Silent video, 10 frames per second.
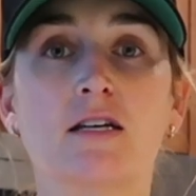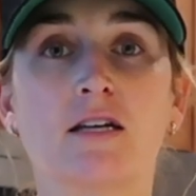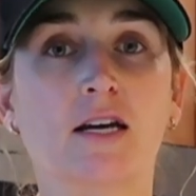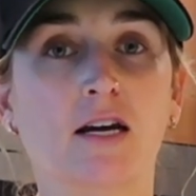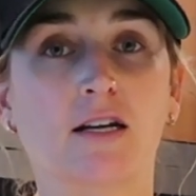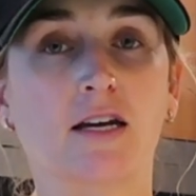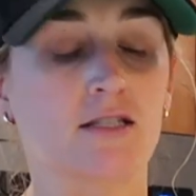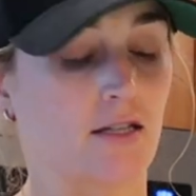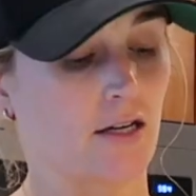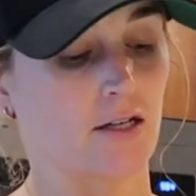any kind of
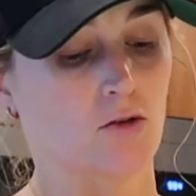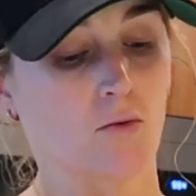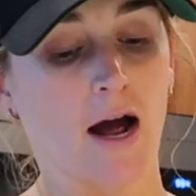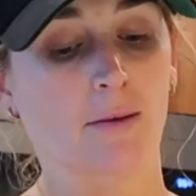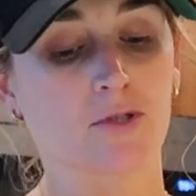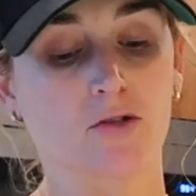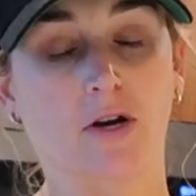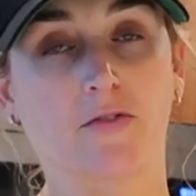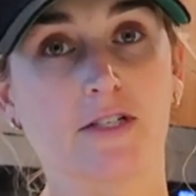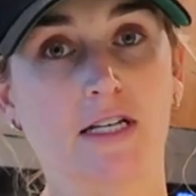quesadillas, wraps
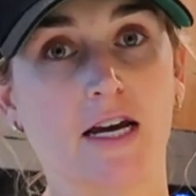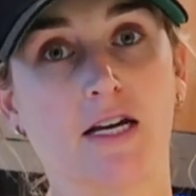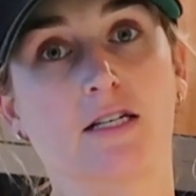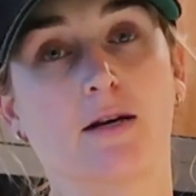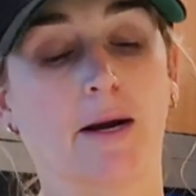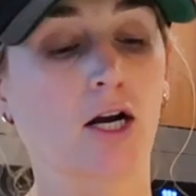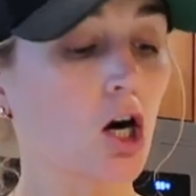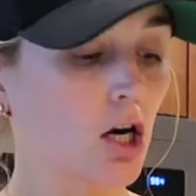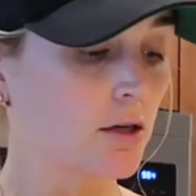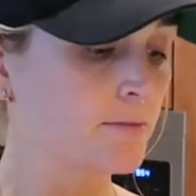throughout the day to get my
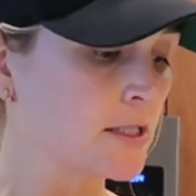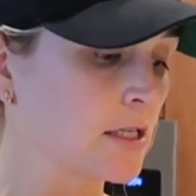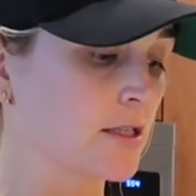carbs.